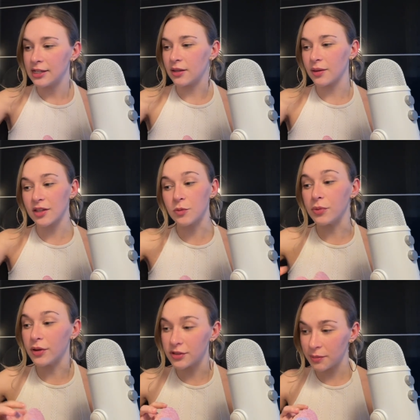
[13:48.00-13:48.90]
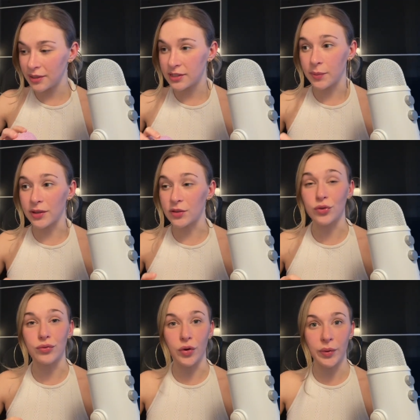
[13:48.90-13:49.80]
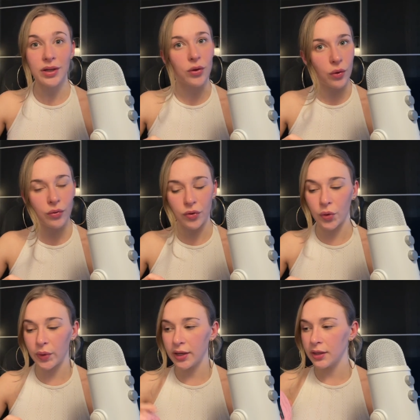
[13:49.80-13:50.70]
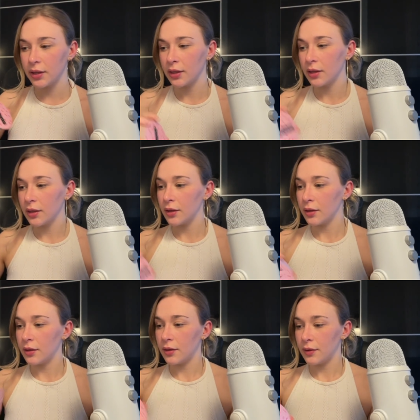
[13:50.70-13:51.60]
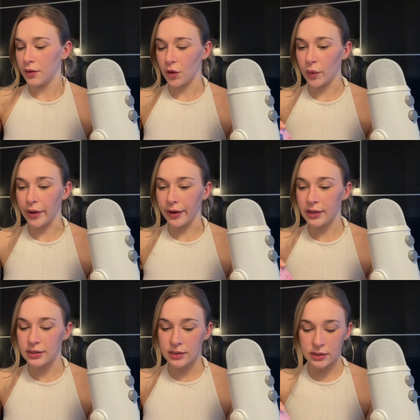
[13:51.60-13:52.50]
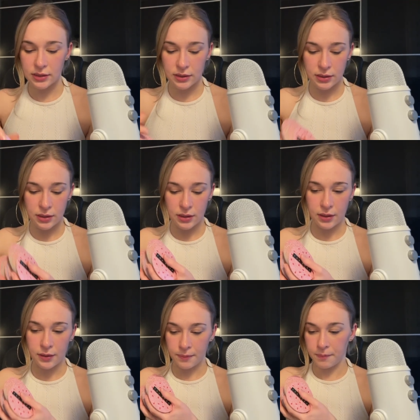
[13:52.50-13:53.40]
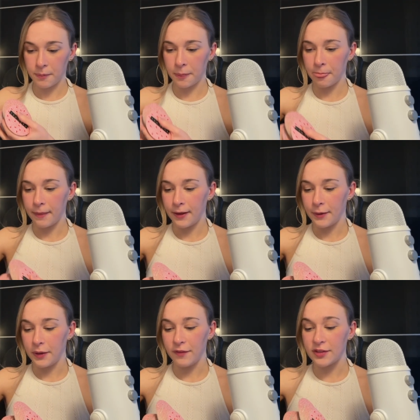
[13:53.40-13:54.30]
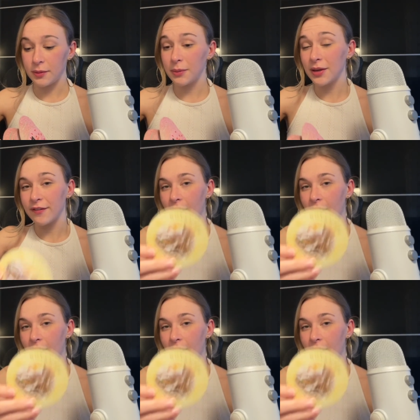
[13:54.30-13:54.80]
Something is blossoming, something is growing. You're growing, Aquarius. We have something may have